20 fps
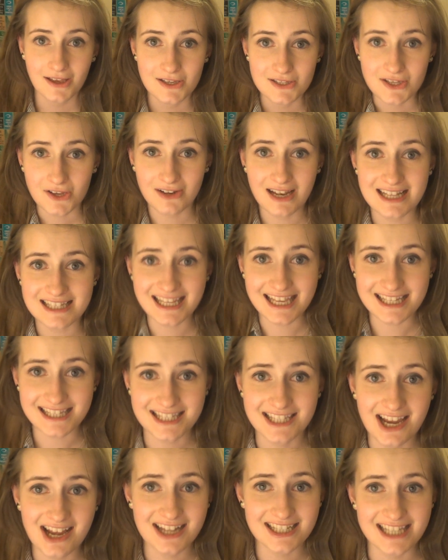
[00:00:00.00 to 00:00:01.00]
So let's get
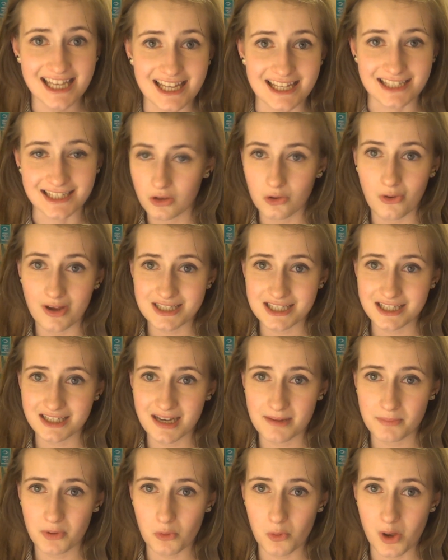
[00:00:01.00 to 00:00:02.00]
started. Question
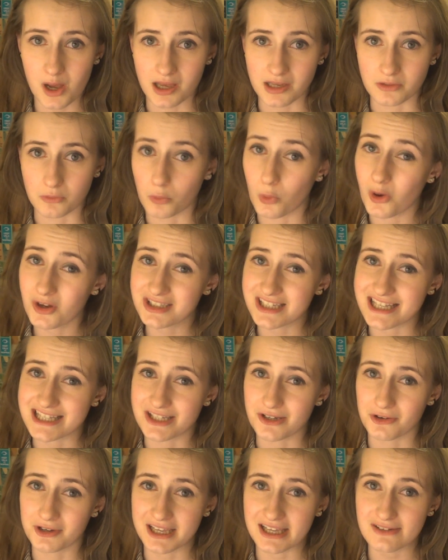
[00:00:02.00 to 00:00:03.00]
number 1. What
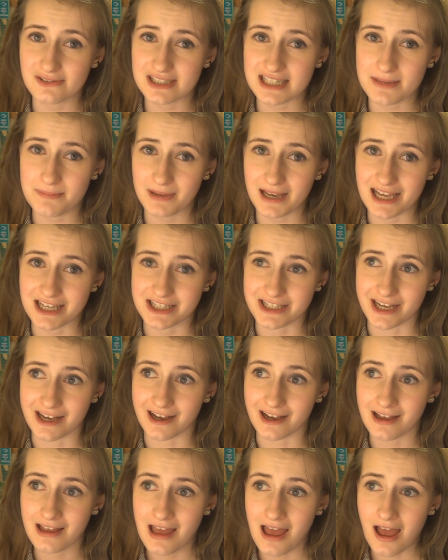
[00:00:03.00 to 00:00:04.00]
is your guilty
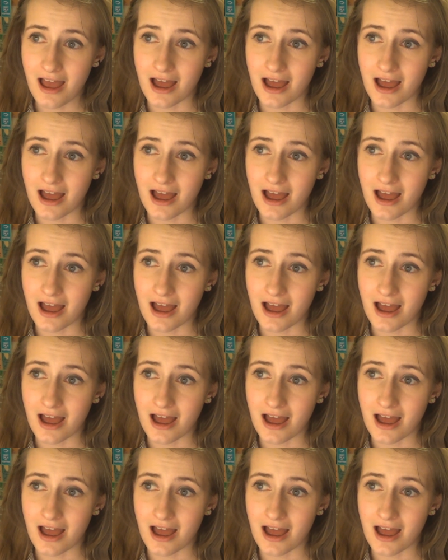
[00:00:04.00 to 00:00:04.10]
pleasure?